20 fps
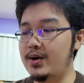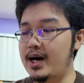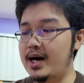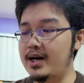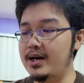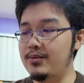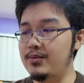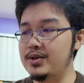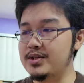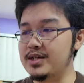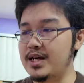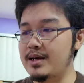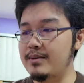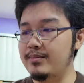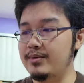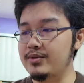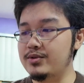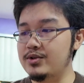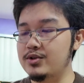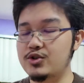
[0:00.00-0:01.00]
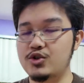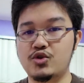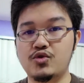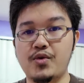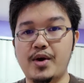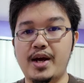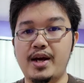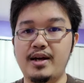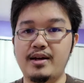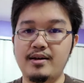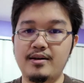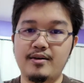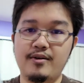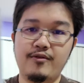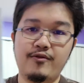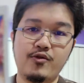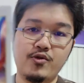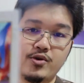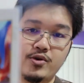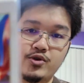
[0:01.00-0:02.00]
I was able to trade
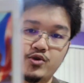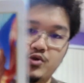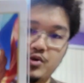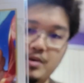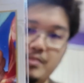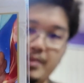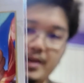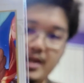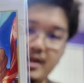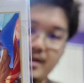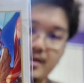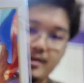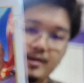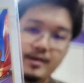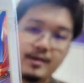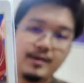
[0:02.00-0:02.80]
for Tribi